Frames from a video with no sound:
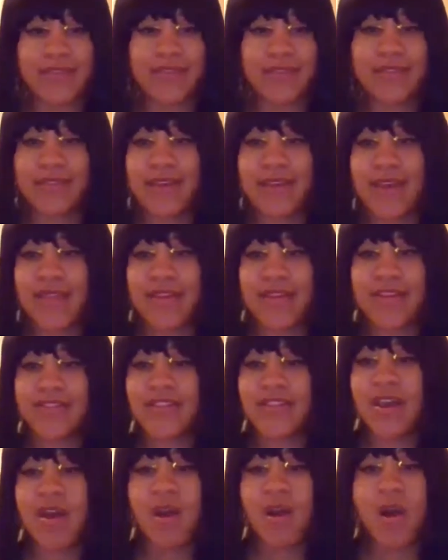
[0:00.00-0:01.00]
As they
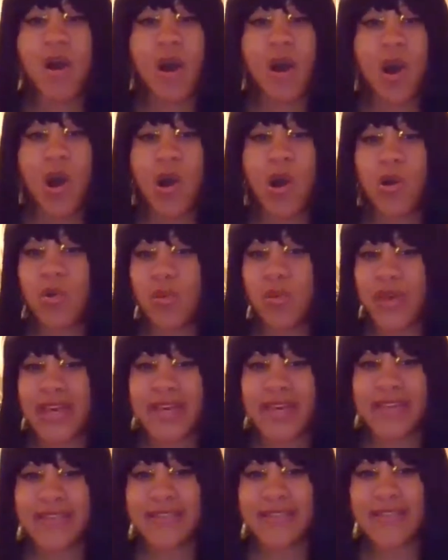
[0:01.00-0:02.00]
say, there's
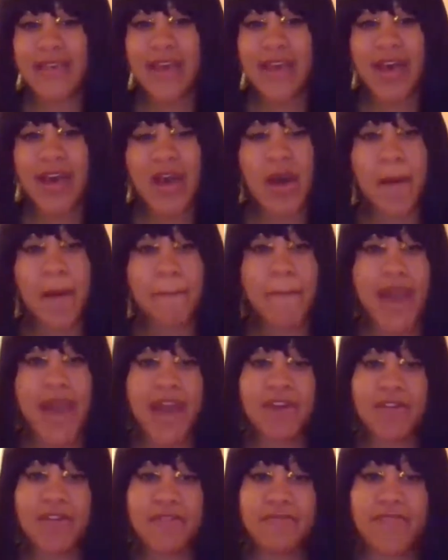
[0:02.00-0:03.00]
always a
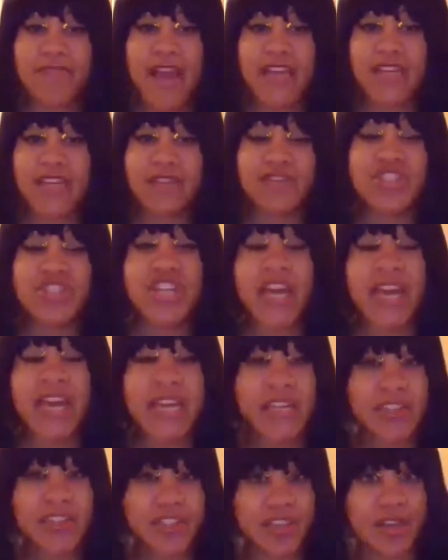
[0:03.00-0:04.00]
matter of fact of
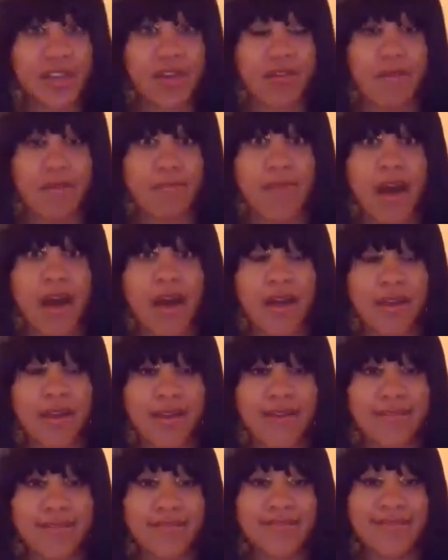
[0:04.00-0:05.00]
changing your
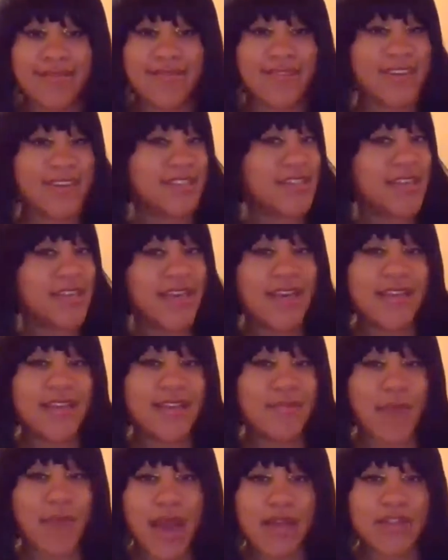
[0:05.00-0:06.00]
mind. Once
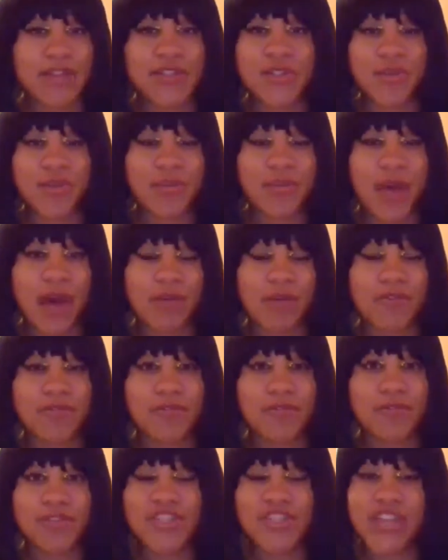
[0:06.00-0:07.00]
again, the mind is so
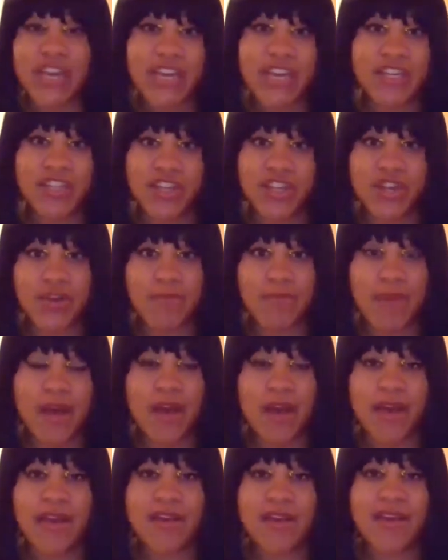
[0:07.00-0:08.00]
powerful, changing your
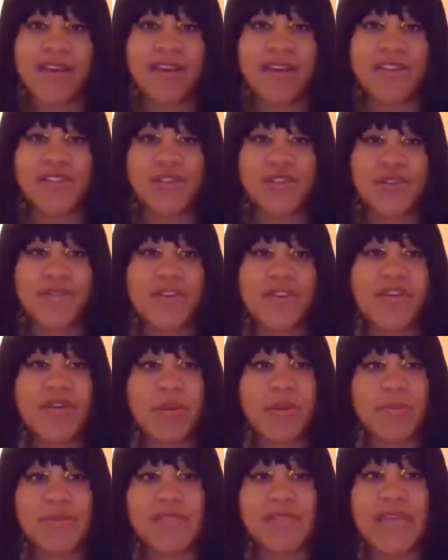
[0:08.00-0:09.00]
mind. So if you're
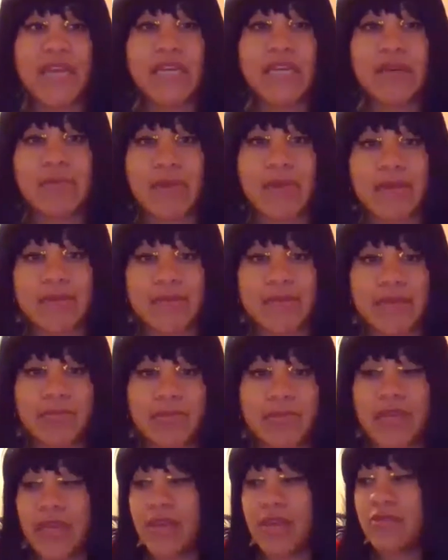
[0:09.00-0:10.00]
upset about
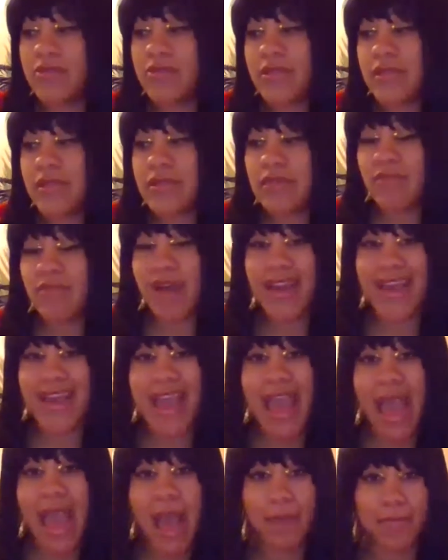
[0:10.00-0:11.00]
something, you see somebody
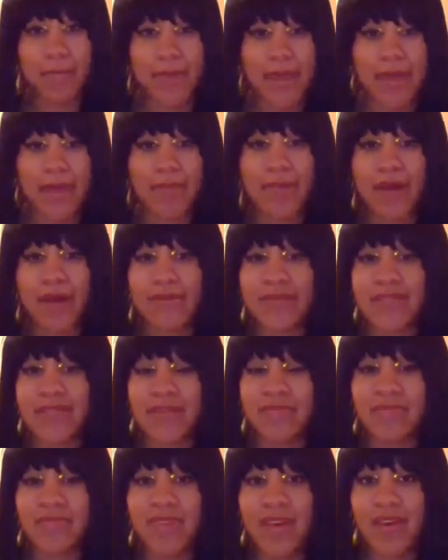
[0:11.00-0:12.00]
happy about
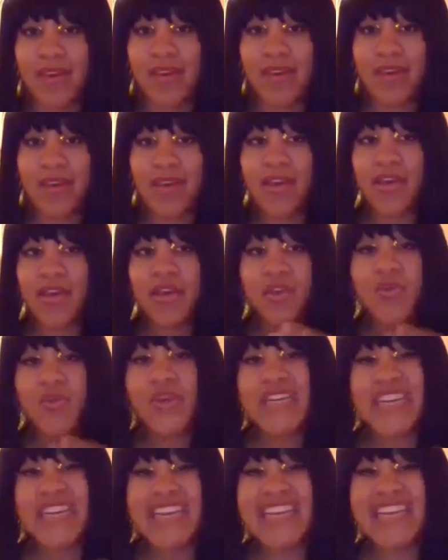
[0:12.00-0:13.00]
something, you
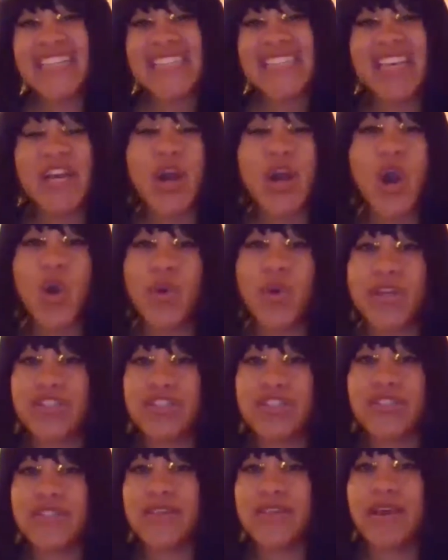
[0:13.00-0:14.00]
could easily go and
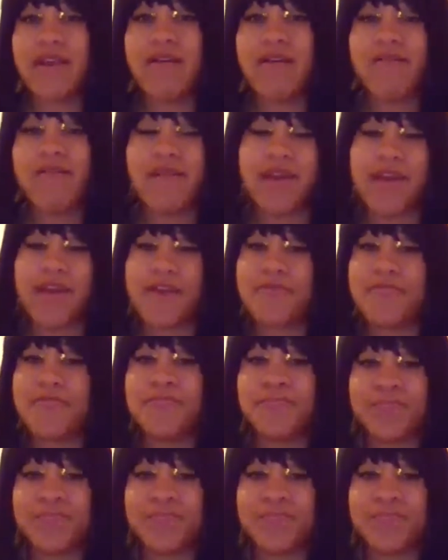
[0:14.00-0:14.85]
just say, okay,